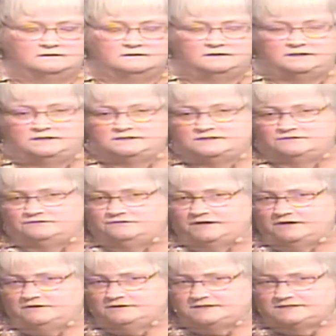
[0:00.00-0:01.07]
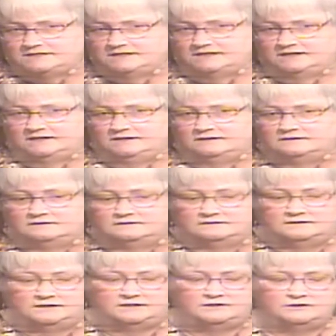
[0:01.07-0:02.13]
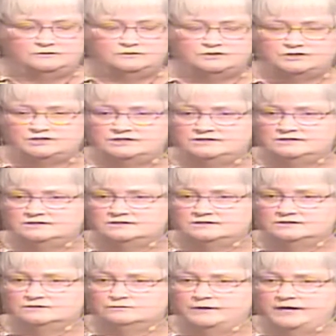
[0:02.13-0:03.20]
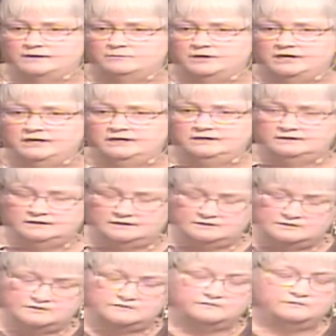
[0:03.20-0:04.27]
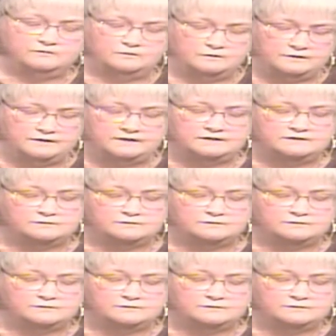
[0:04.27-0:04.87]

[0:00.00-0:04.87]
And as a Pharisee, he knows Jesus is a rabbi and therefore is